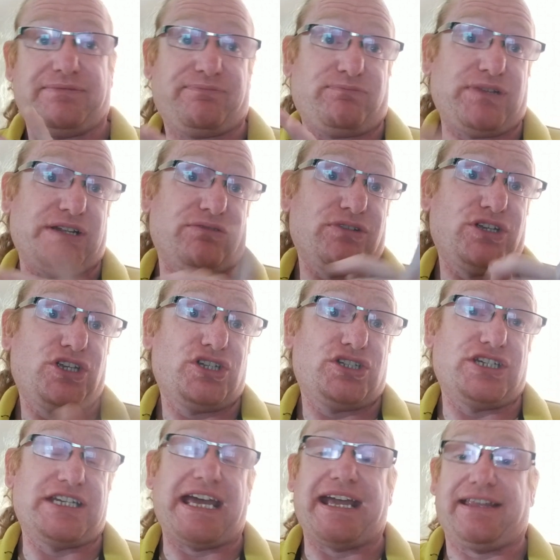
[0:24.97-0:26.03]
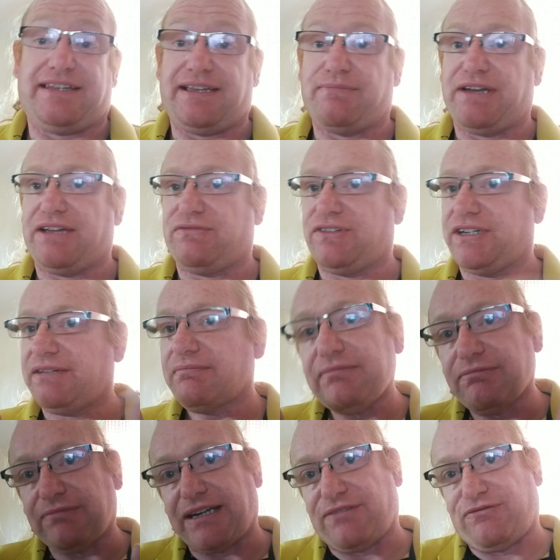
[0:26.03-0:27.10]
well, today I think I might have done it,
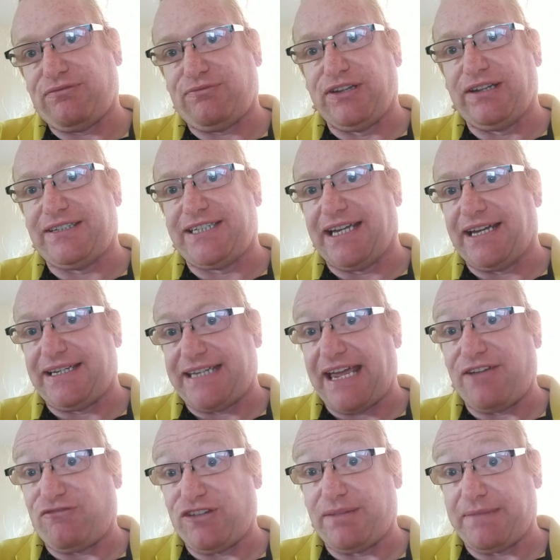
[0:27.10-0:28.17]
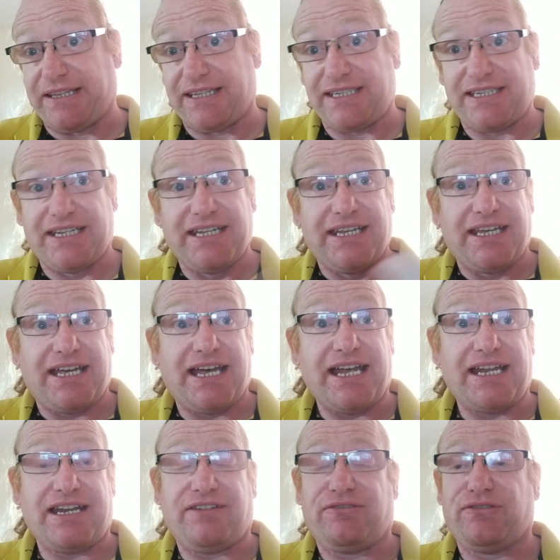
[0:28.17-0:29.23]
when day of filming this,
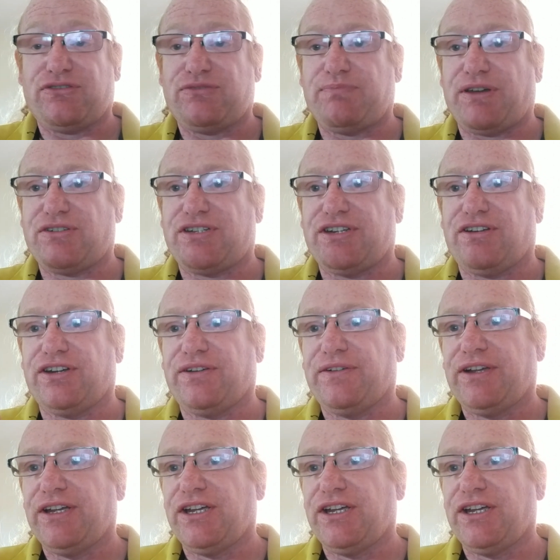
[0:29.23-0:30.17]
and I've also posted on